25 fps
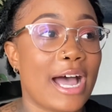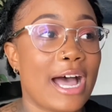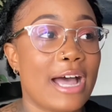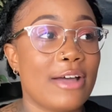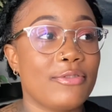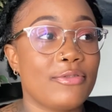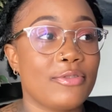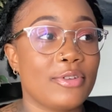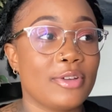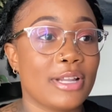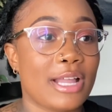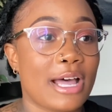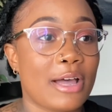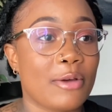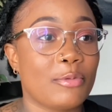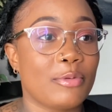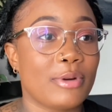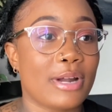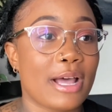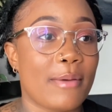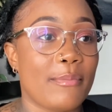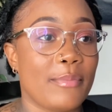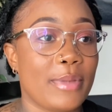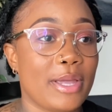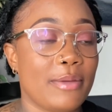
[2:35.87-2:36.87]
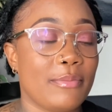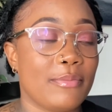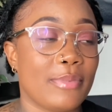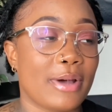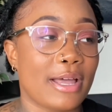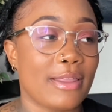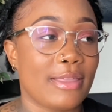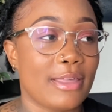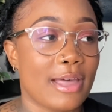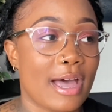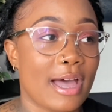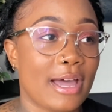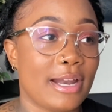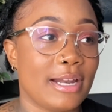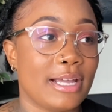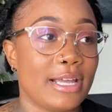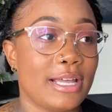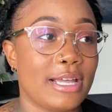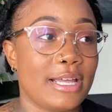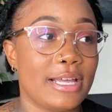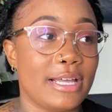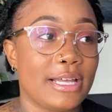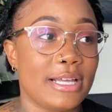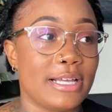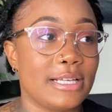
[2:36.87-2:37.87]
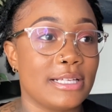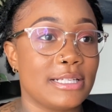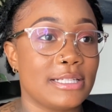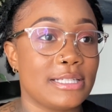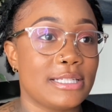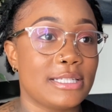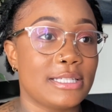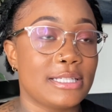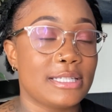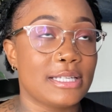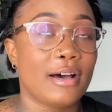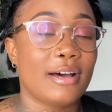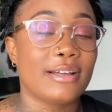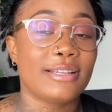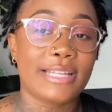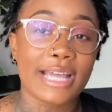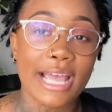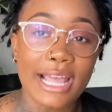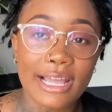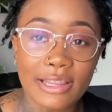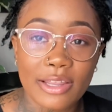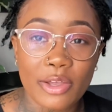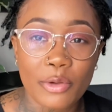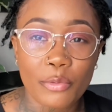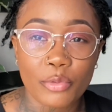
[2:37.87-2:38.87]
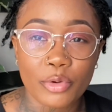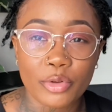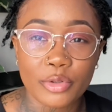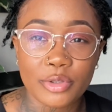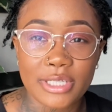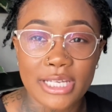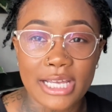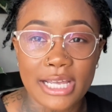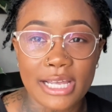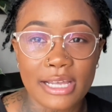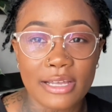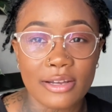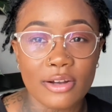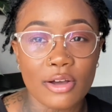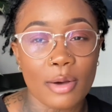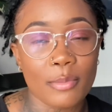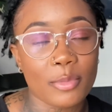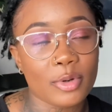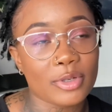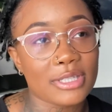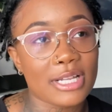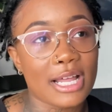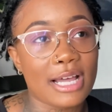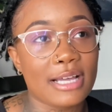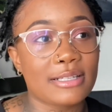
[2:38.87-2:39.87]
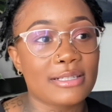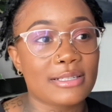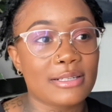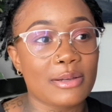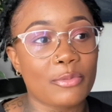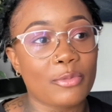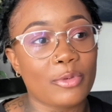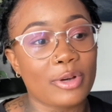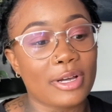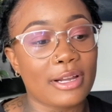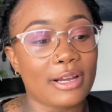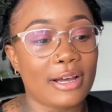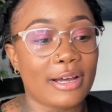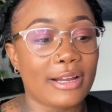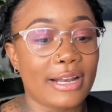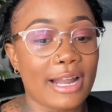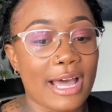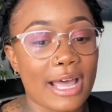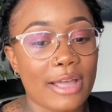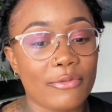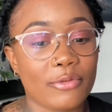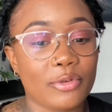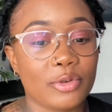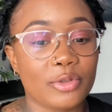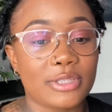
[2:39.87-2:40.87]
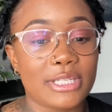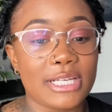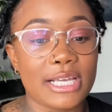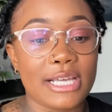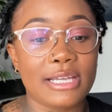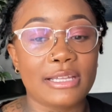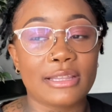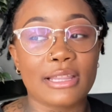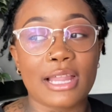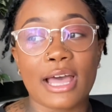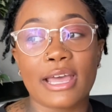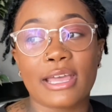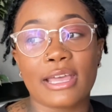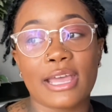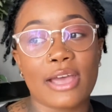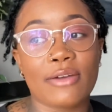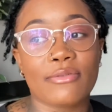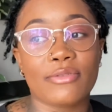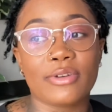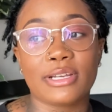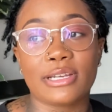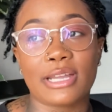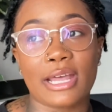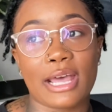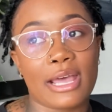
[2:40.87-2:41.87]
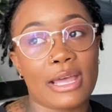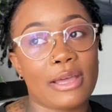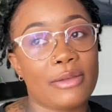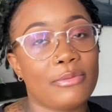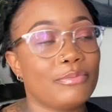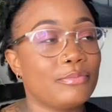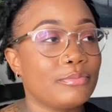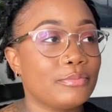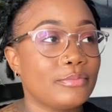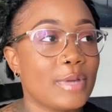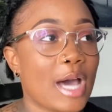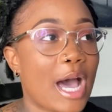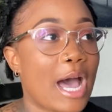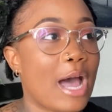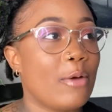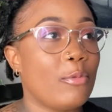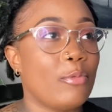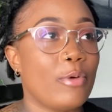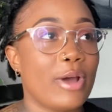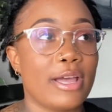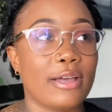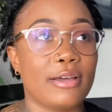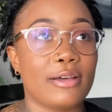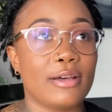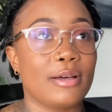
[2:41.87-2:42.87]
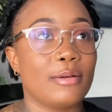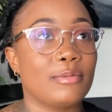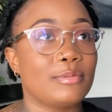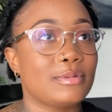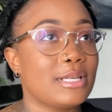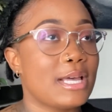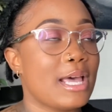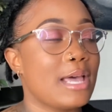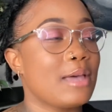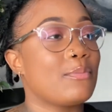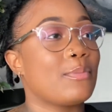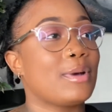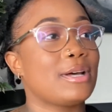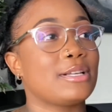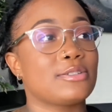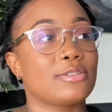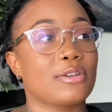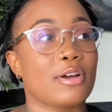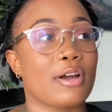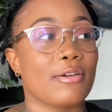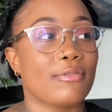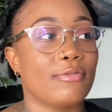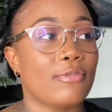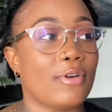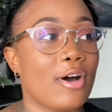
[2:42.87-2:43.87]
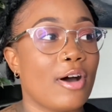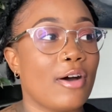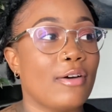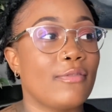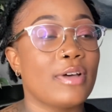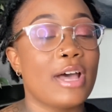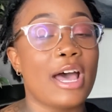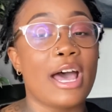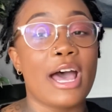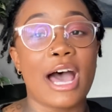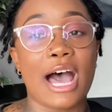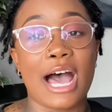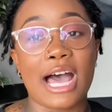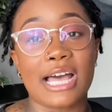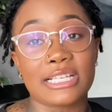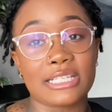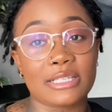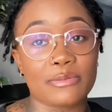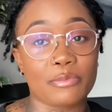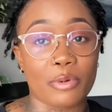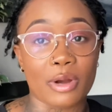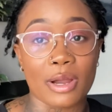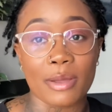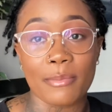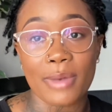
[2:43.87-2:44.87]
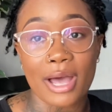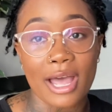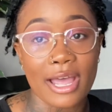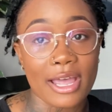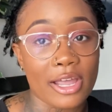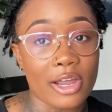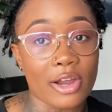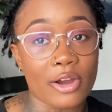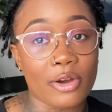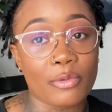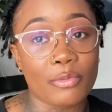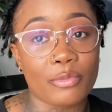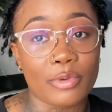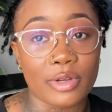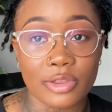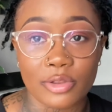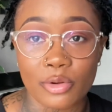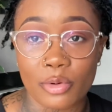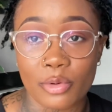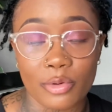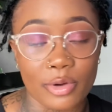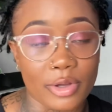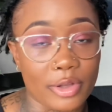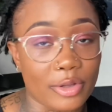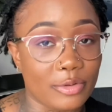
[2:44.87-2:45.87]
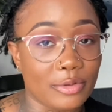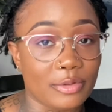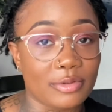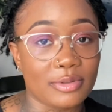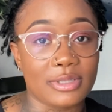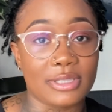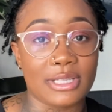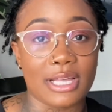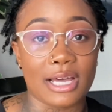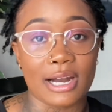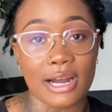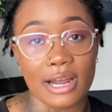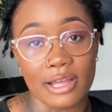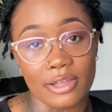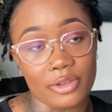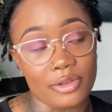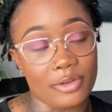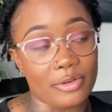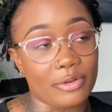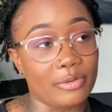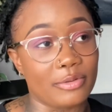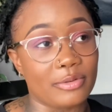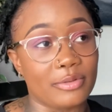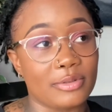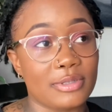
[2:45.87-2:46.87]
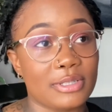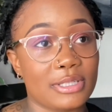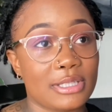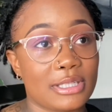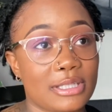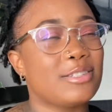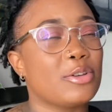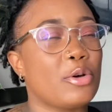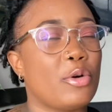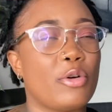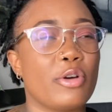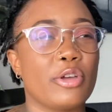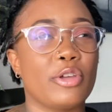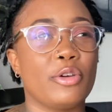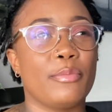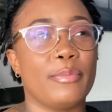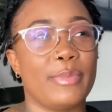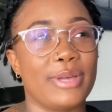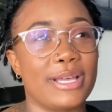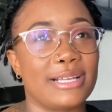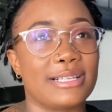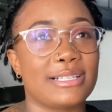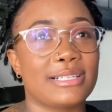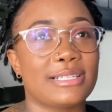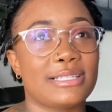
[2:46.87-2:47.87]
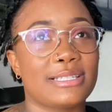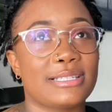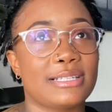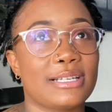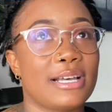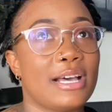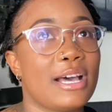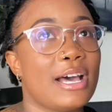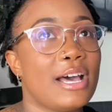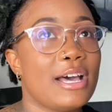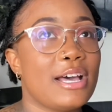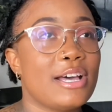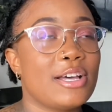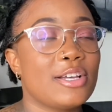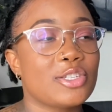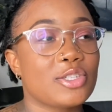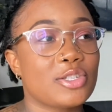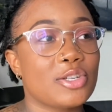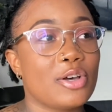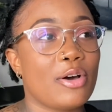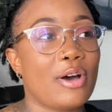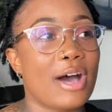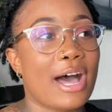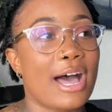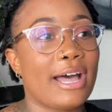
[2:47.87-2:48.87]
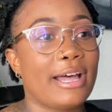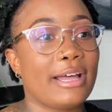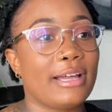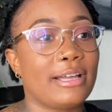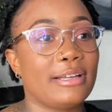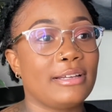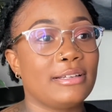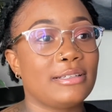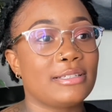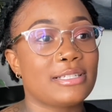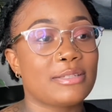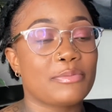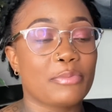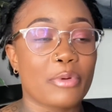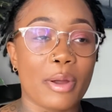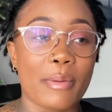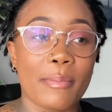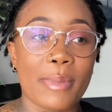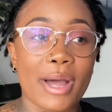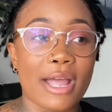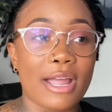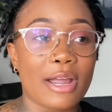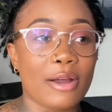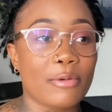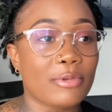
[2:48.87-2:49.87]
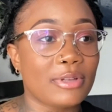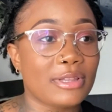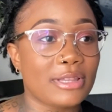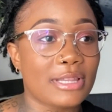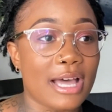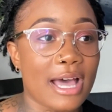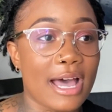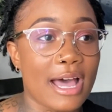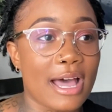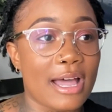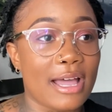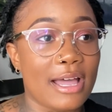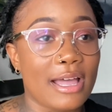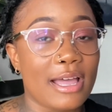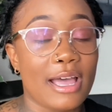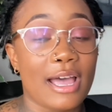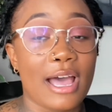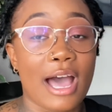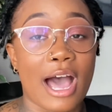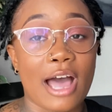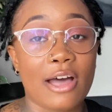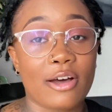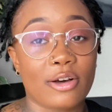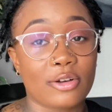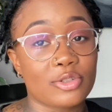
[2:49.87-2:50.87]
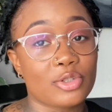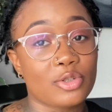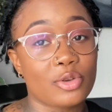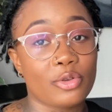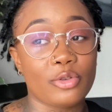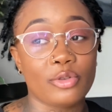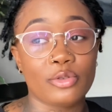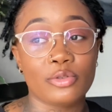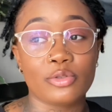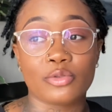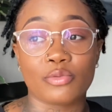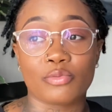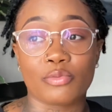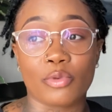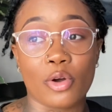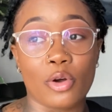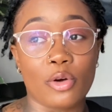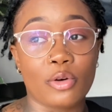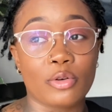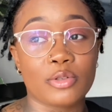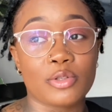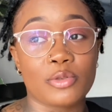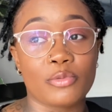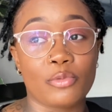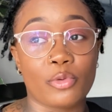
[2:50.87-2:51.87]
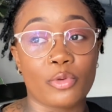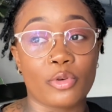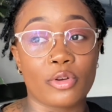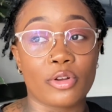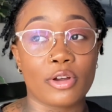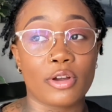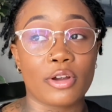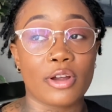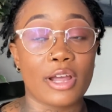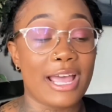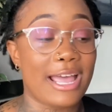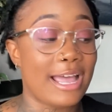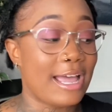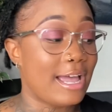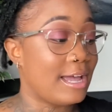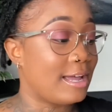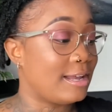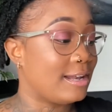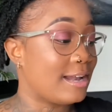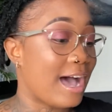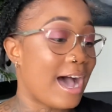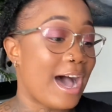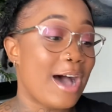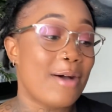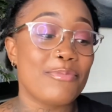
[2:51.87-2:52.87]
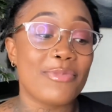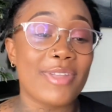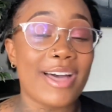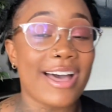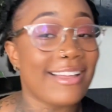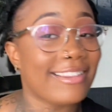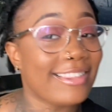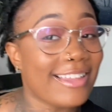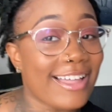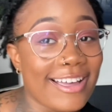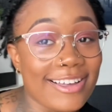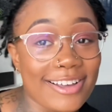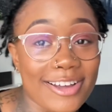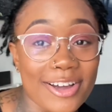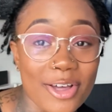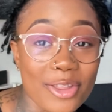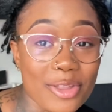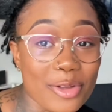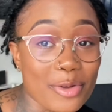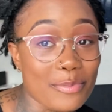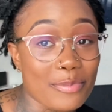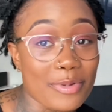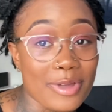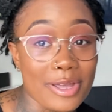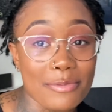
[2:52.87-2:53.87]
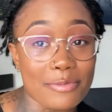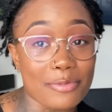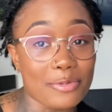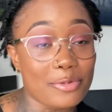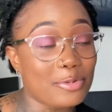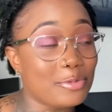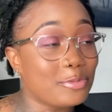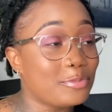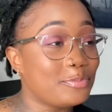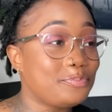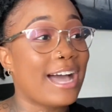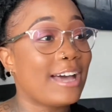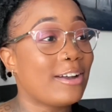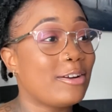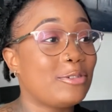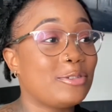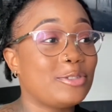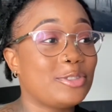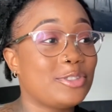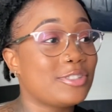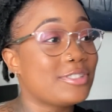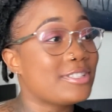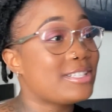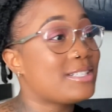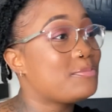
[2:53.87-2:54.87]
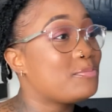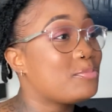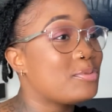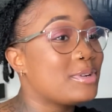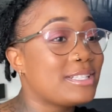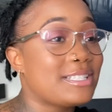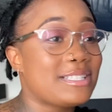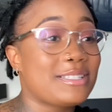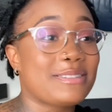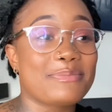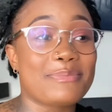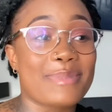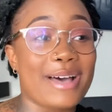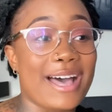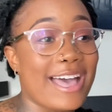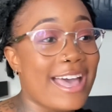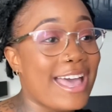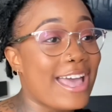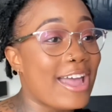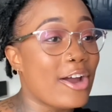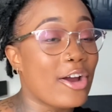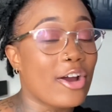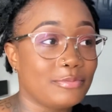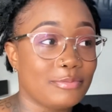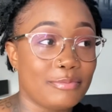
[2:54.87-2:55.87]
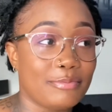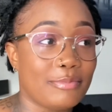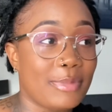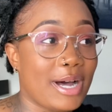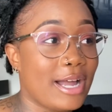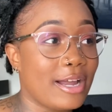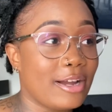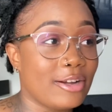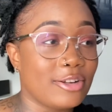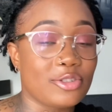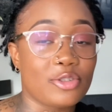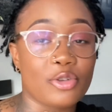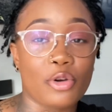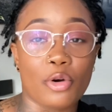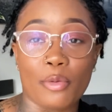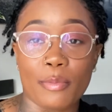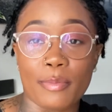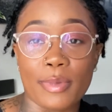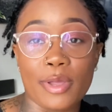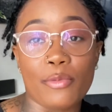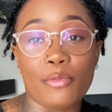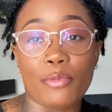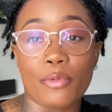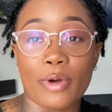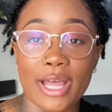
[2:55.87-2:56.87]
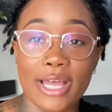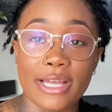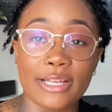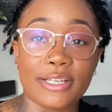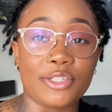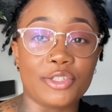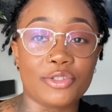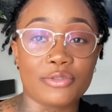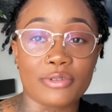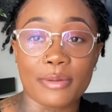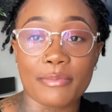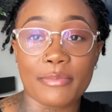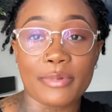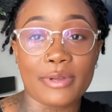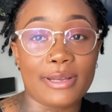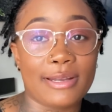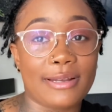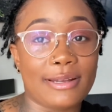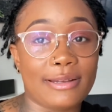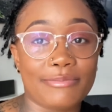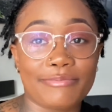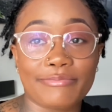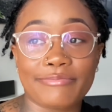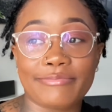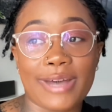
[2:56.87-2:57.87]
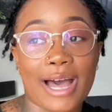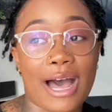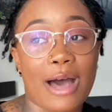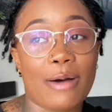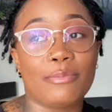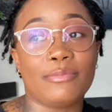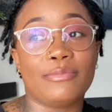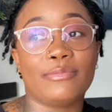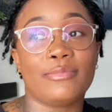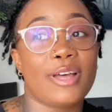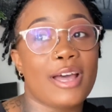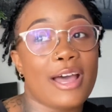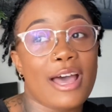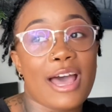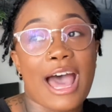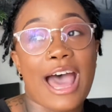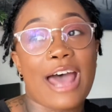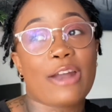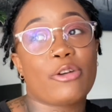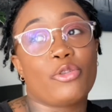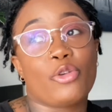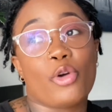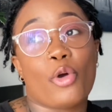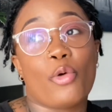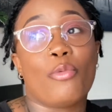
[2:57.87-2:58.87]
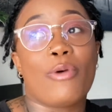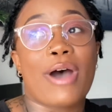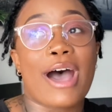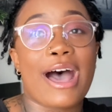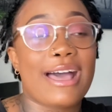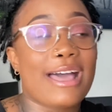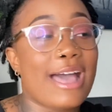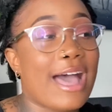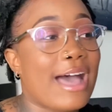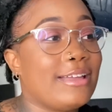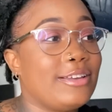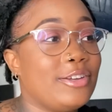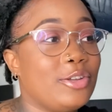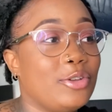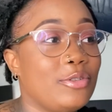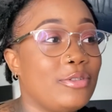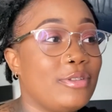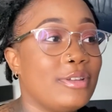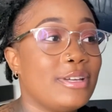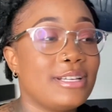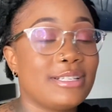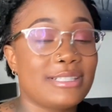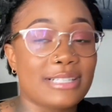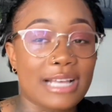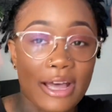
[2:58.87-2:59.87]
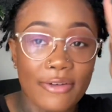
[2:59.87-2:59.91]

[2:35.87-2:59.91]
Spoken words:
I feel like what I mean by that is a daily routine, almost like somewhat a night routine. Like every day I wake up, take my scarf off, I spray my hair with the oils that I use, the oil mist. So I spray my hair with that. I also use rose water, and I'm not like other people. I don't just spritz my hair. My hair is gonna be wet and dripping. I don't know why I do this.